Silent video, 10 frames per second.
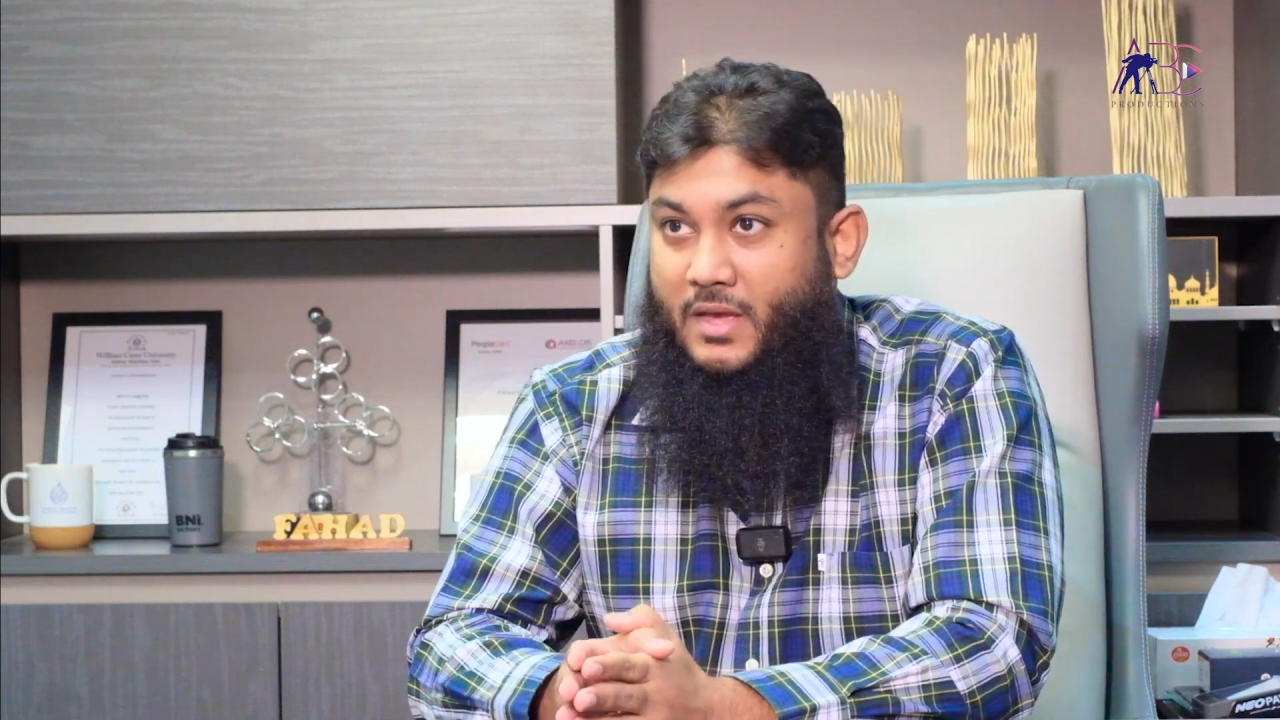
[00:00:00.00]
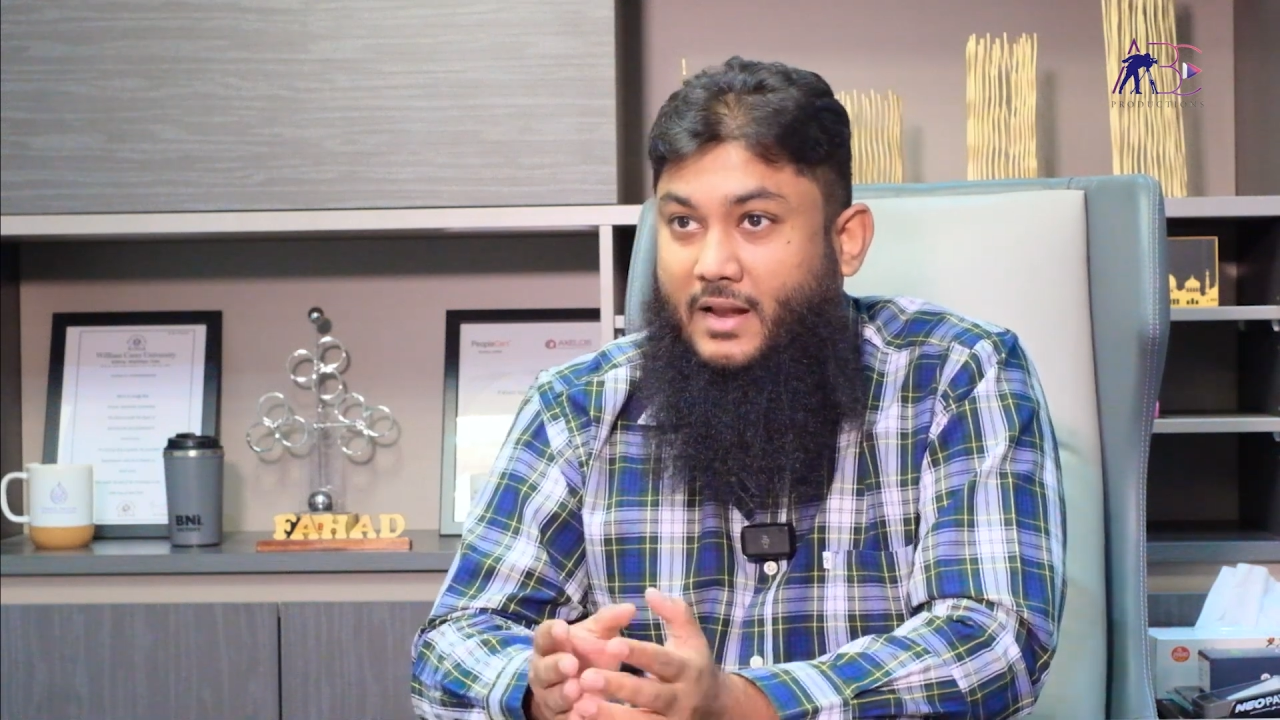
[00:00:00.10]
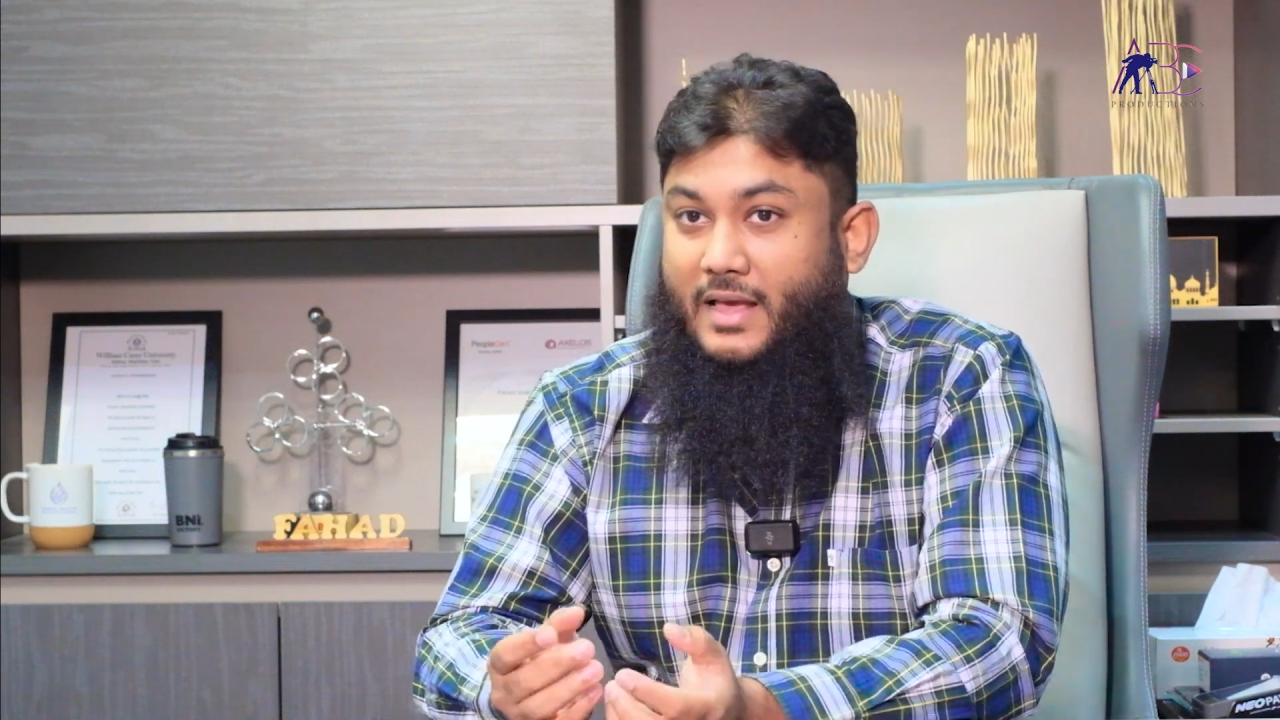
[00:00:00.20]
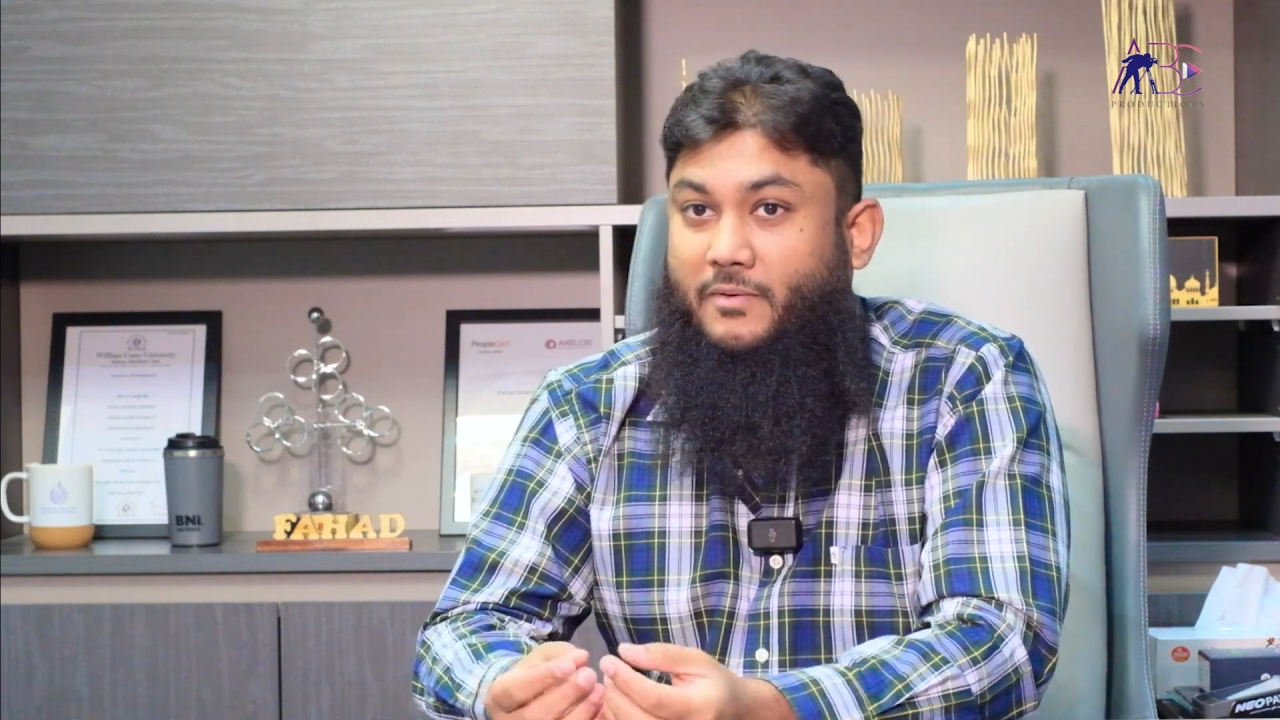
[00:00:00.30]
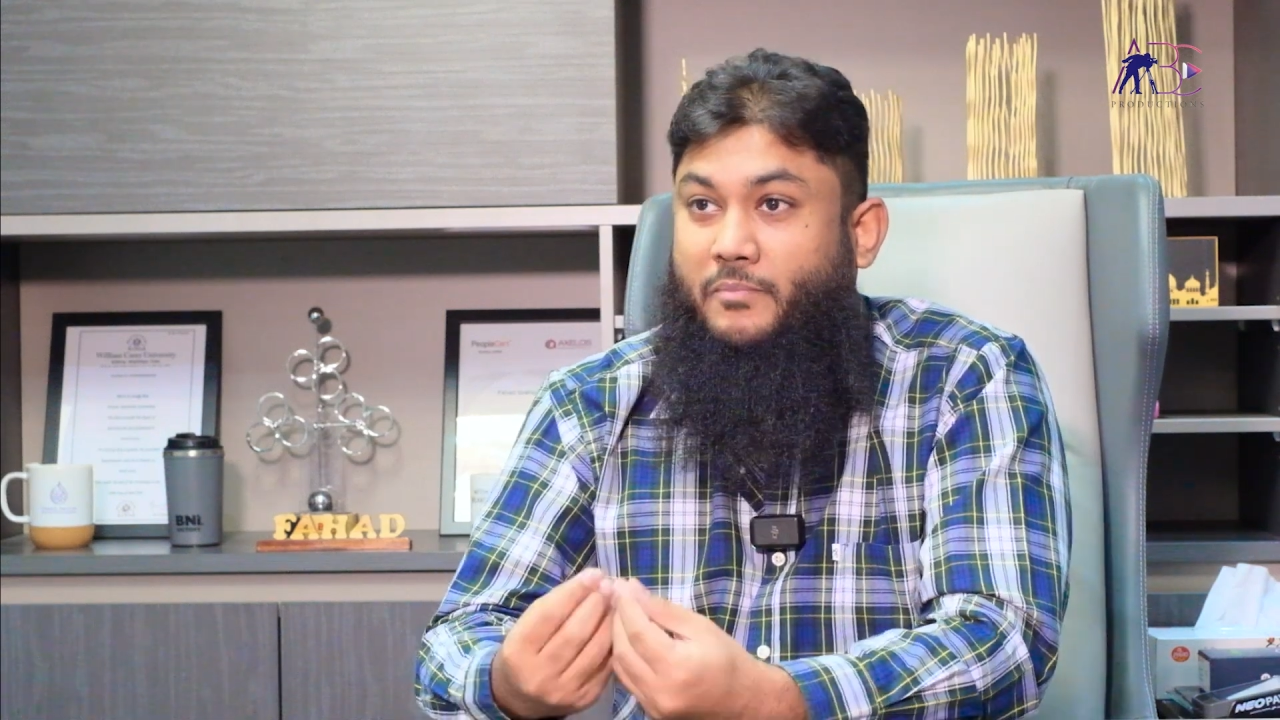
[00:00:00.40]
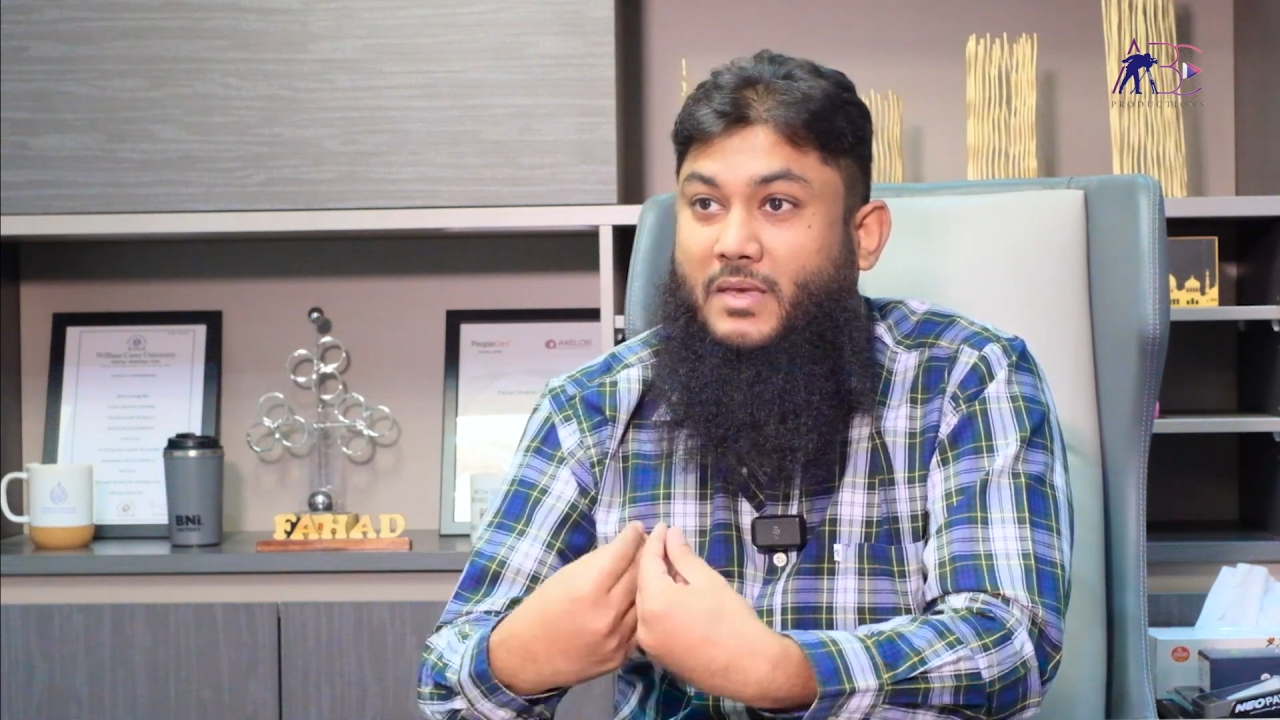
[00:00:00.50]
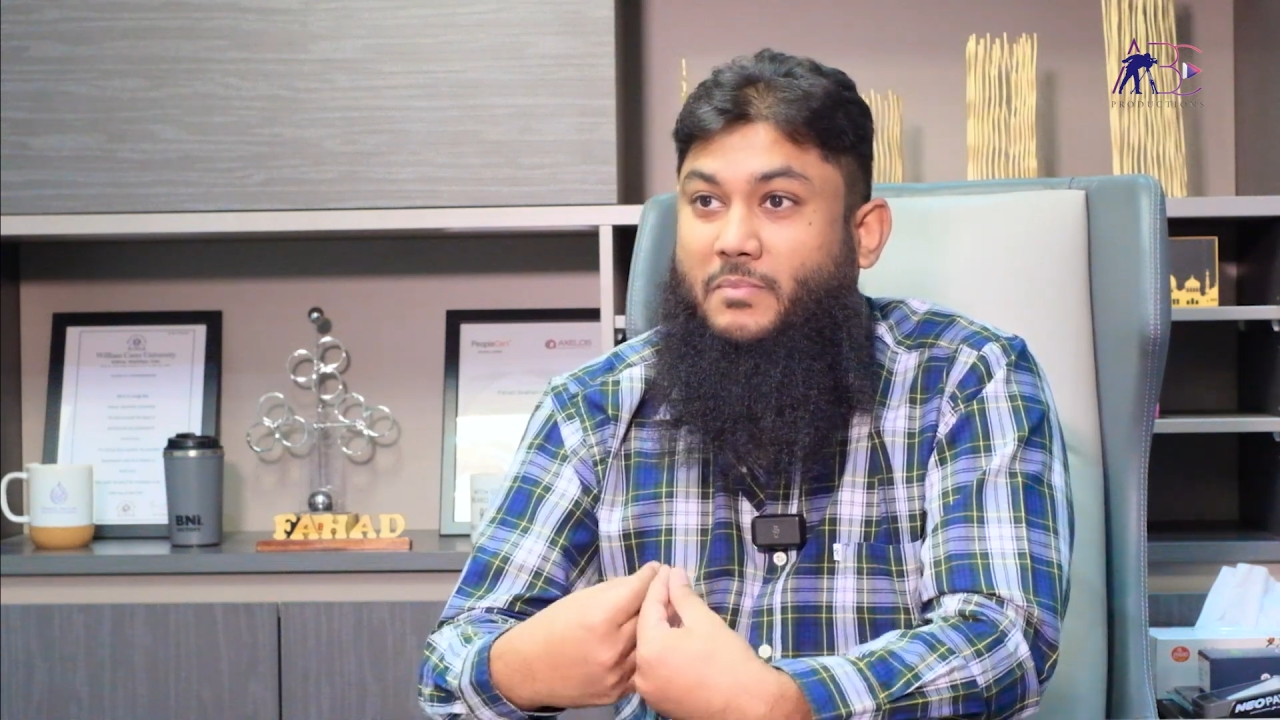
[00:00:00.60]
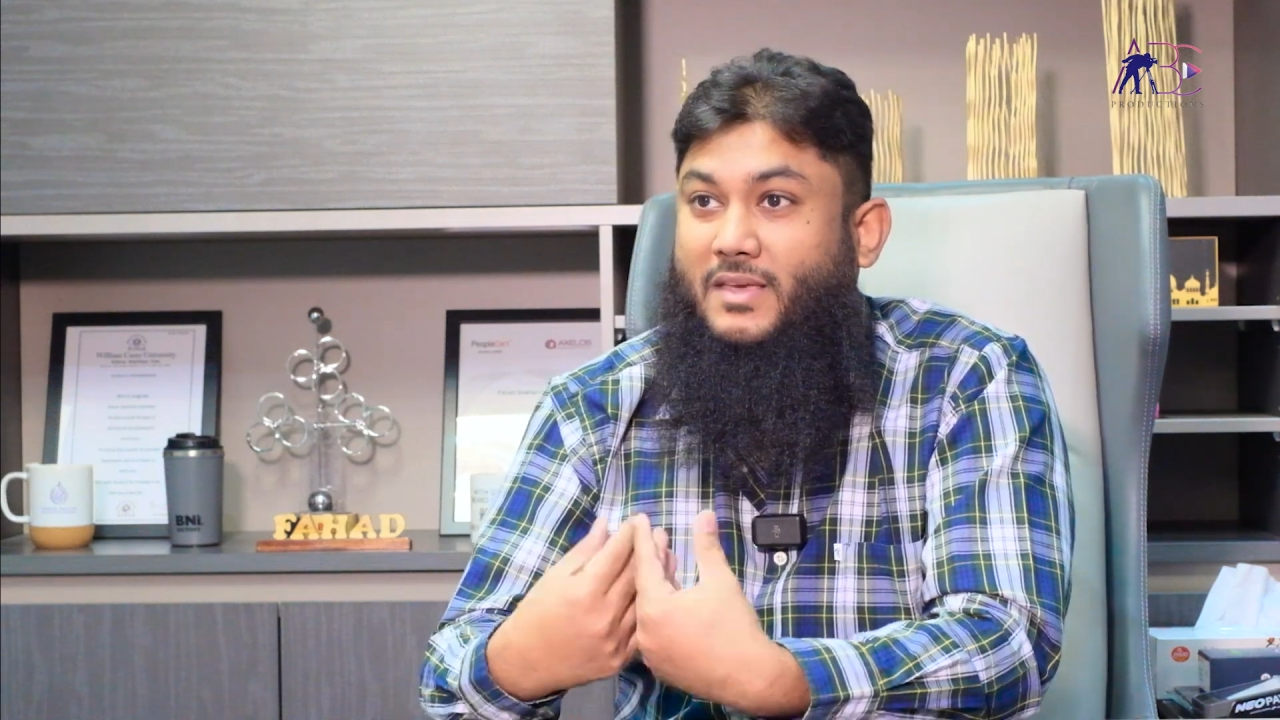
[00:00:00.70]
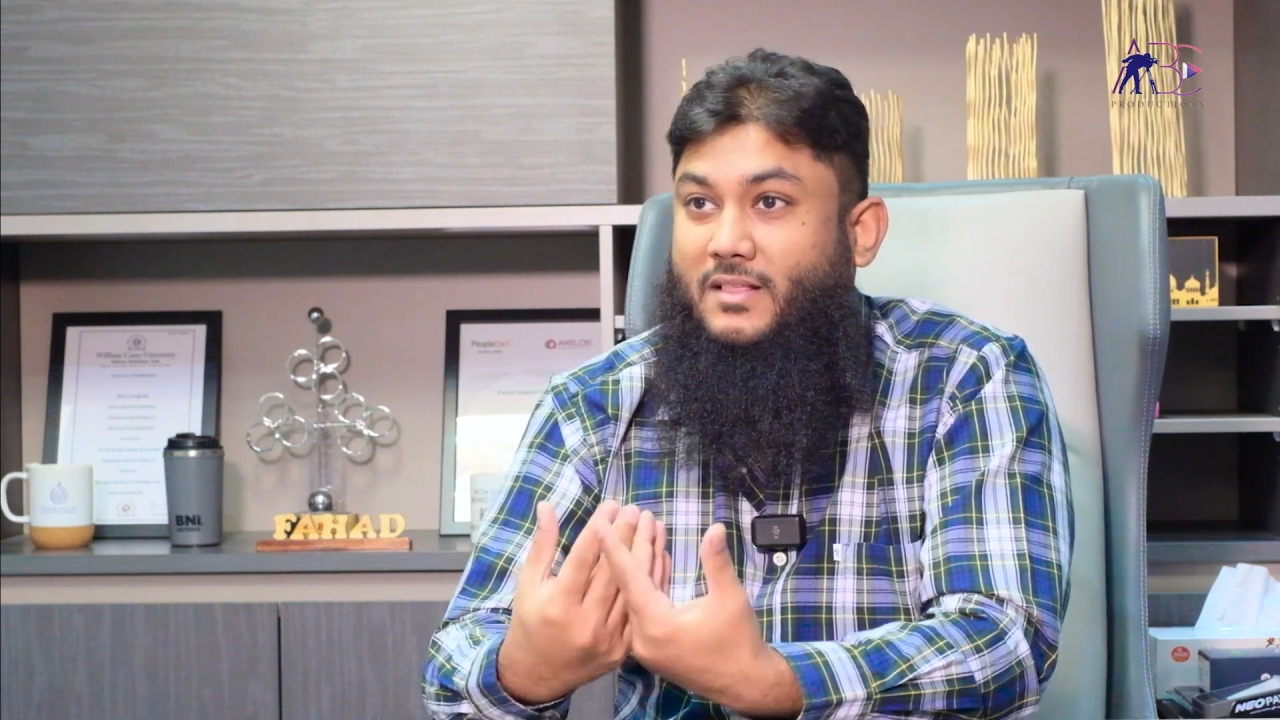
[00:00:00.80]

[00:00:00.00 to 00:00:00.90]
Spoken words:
Like me being